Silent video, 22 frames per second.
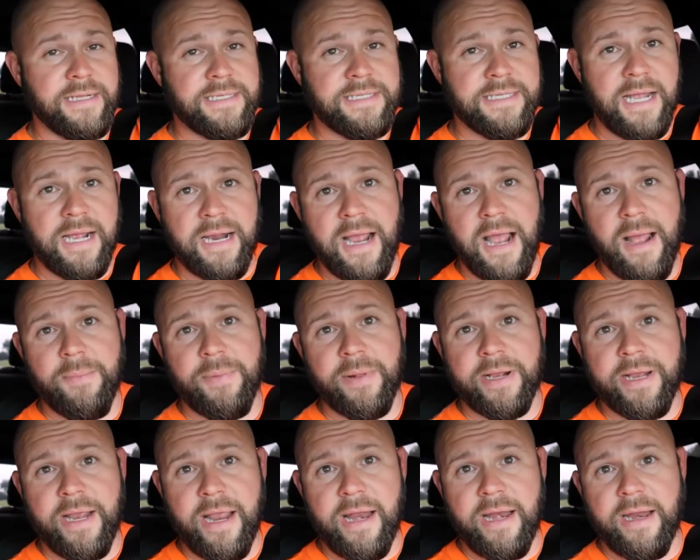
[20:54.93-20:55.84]
it's not
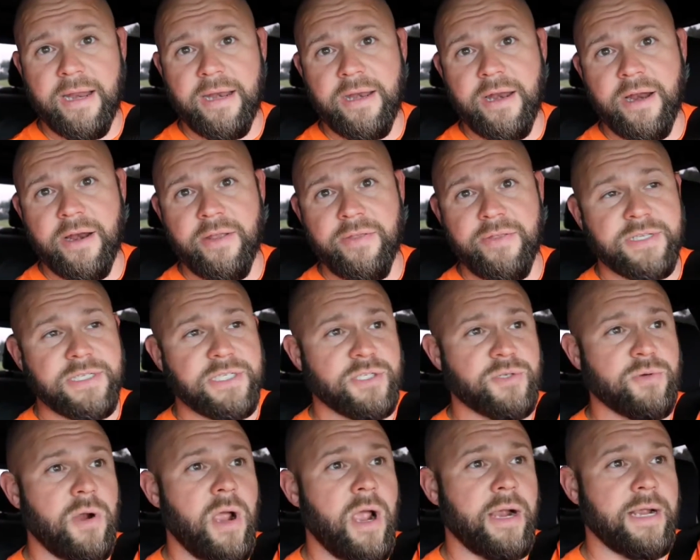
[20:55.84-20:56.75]
complicated, none of this
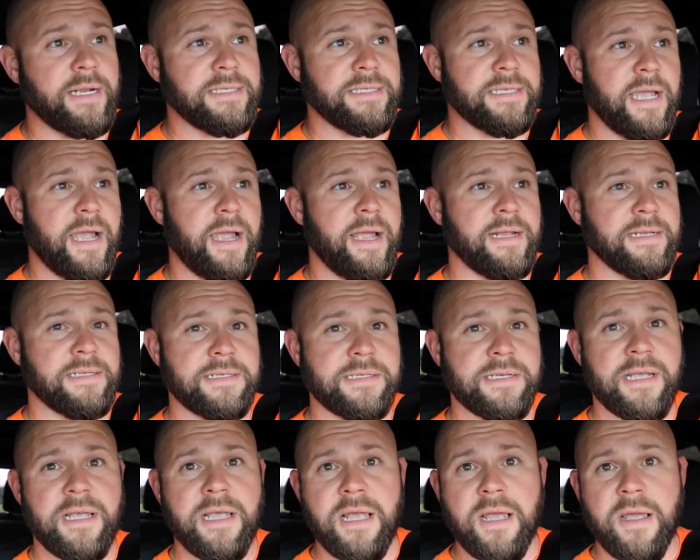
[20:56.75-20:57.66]
is rocket
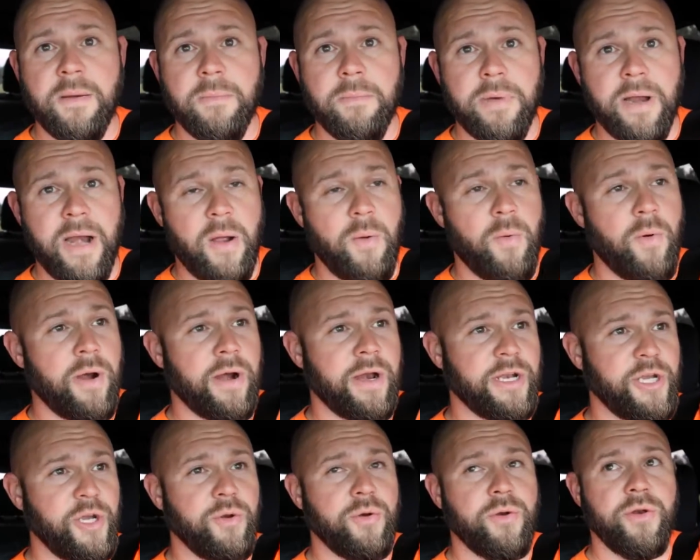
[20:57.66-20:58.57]
science, but I
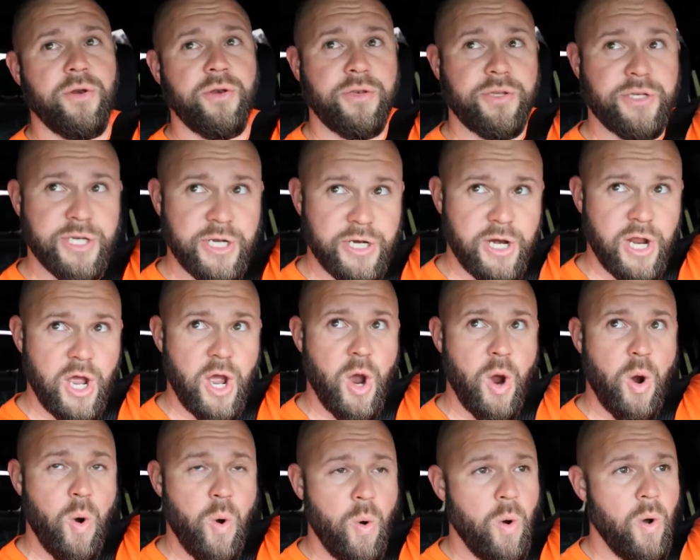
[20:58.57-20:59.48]
wanted you to
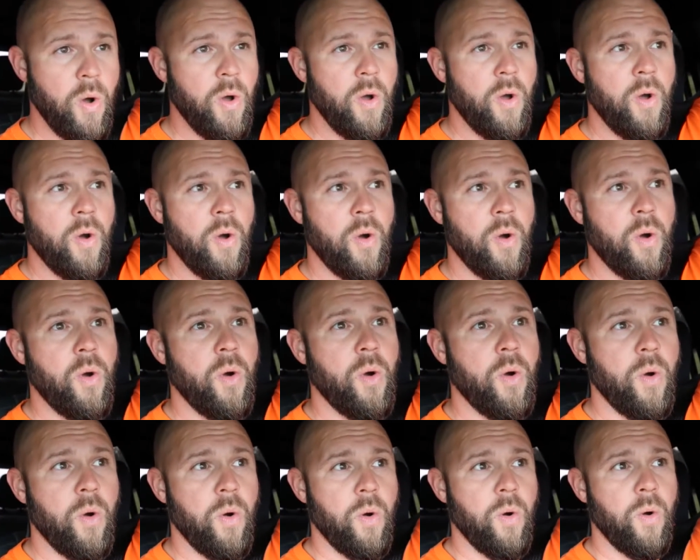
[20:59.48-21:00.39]
know
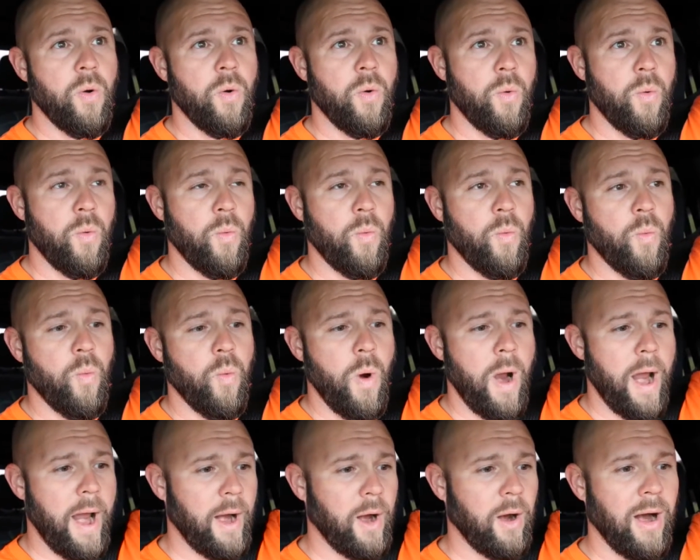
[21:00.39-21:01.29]

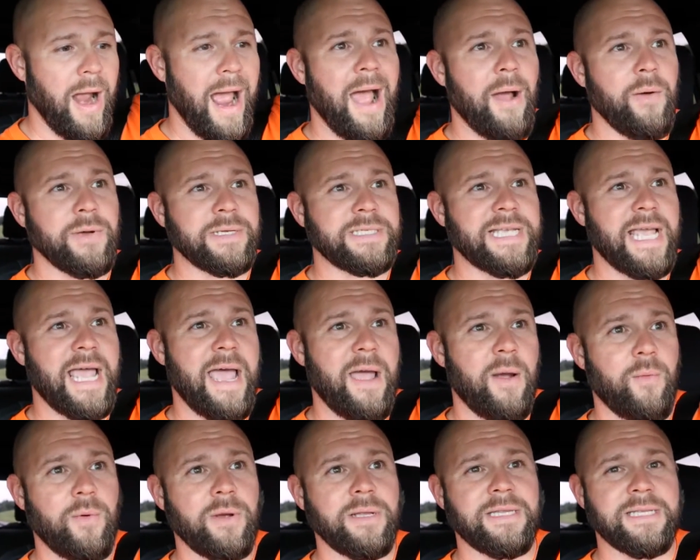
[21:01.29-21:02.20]
where I was
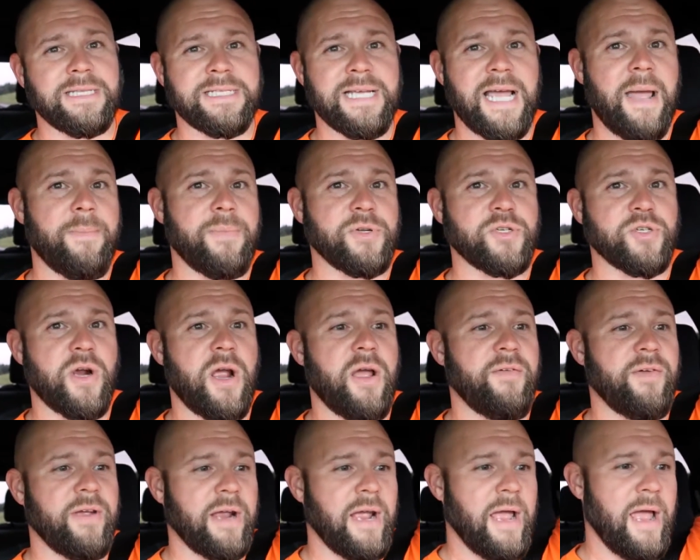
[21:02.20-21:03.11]
at with the type of
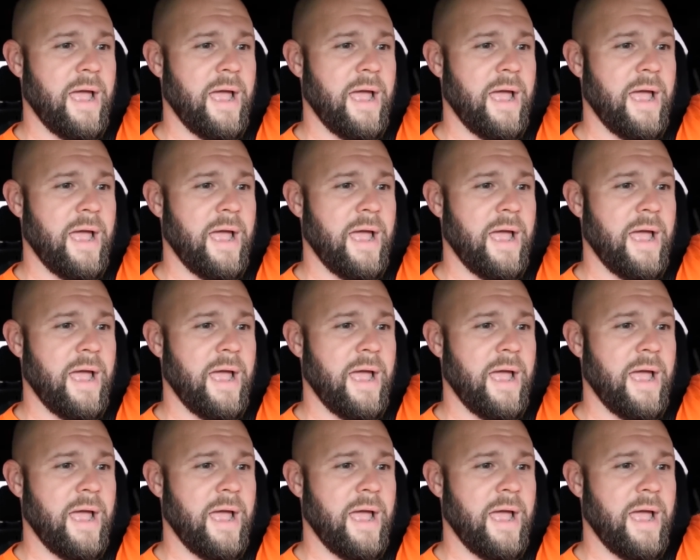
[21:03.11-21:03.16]
driving